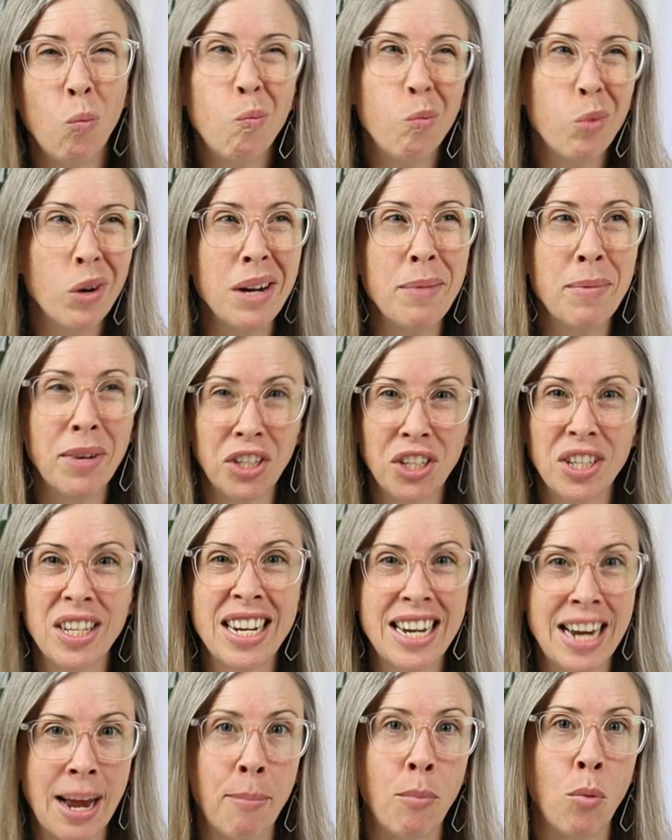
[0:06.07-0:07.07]
pretty much the
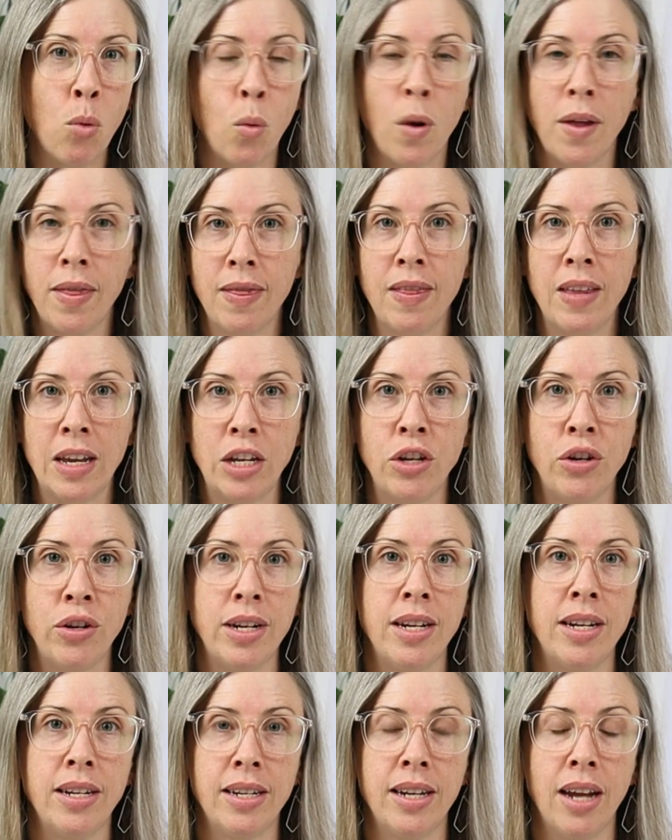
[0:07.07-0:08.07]
number one thing you
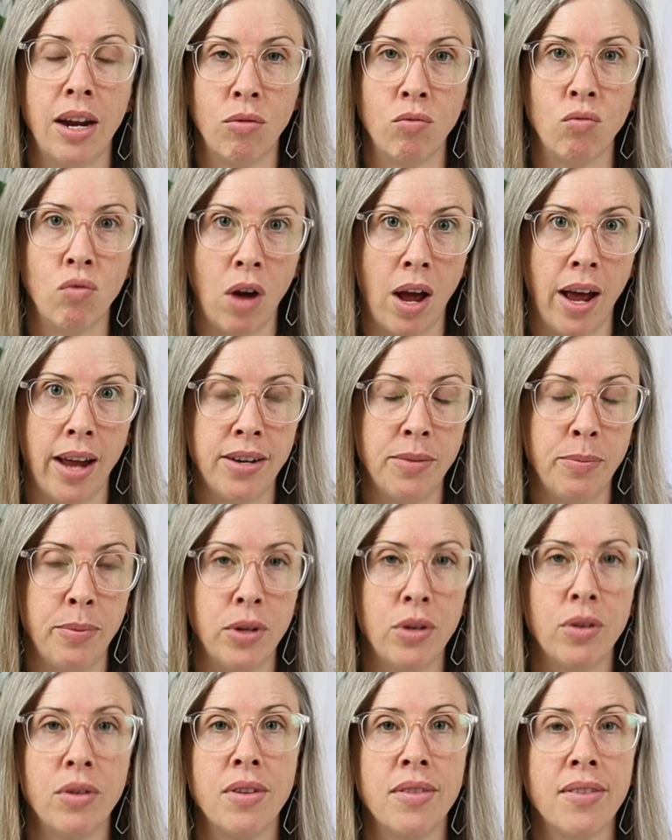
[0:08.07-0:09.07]
need to get right,
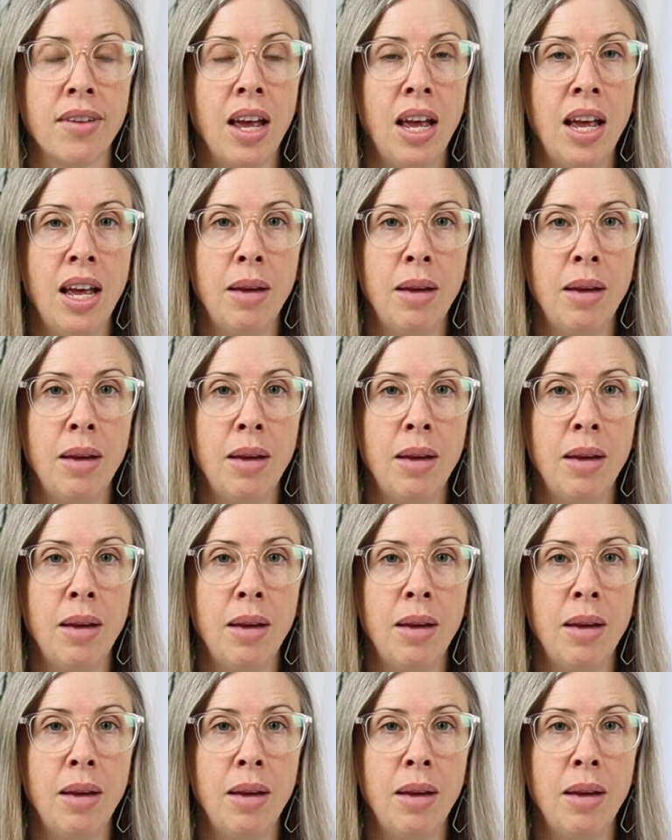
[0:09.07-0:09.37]
because